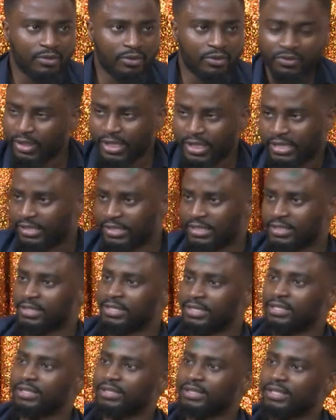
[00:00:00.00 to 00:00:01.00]
nothing
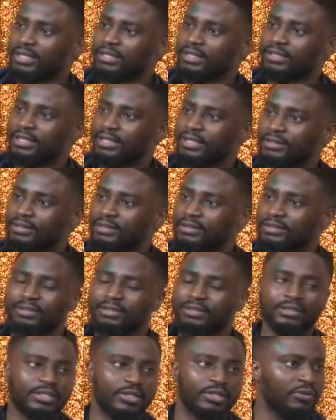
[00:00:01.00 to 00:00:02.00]
existed, and then,
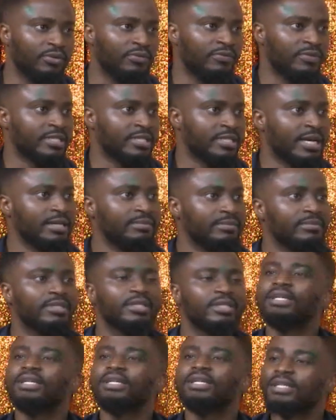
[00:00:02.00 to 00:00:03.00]
over time,
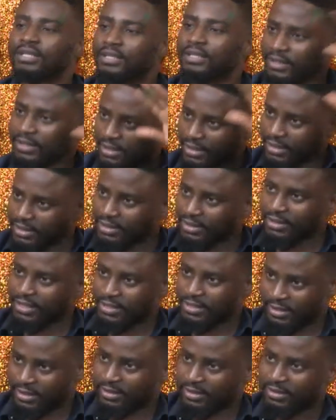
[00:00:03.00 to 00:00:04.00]

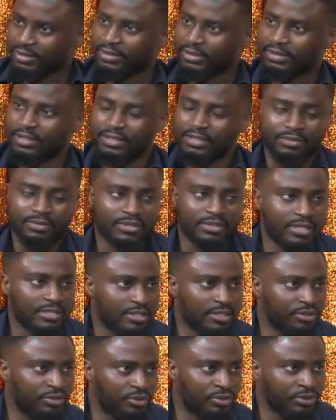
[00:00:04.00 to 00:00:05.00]
there's a
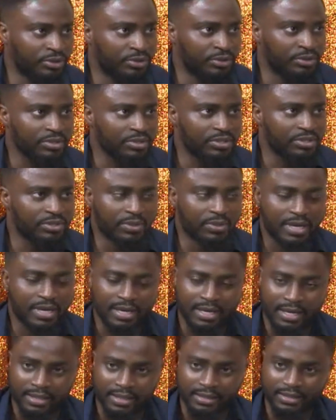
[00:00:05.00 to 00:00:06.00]
structure. So I
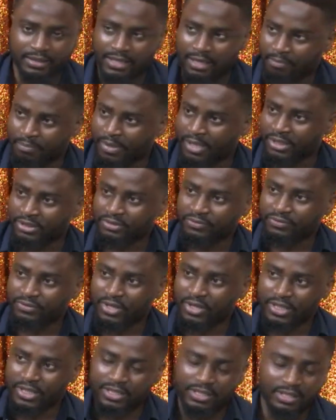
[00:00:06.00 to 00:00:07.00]
had that passion
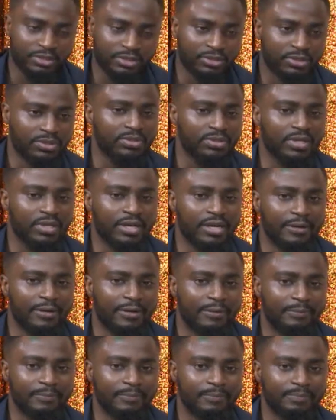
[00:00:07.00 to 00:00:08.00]
for architecture.
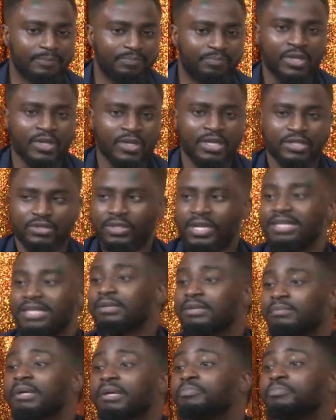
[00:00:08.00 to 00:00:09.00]
So
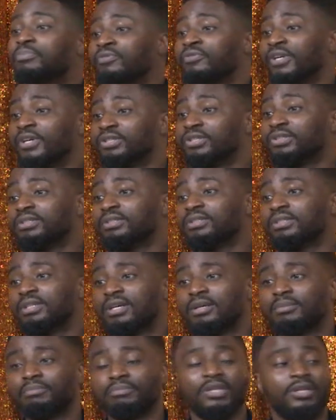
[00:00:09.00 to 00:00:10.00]
that's the main profession,
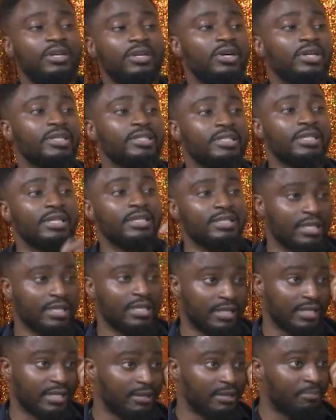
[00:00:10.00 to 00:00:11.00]
being an architect.
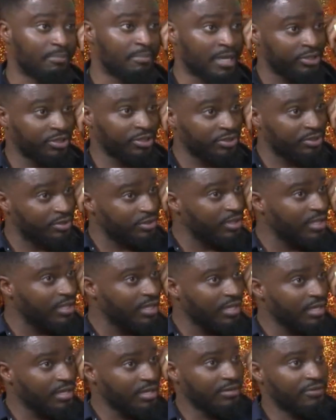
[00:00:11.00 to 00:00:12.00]
And then the passion
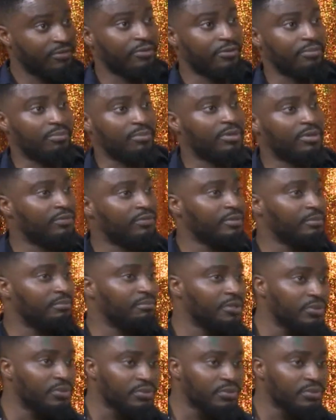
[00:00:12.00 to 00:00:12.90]
from loving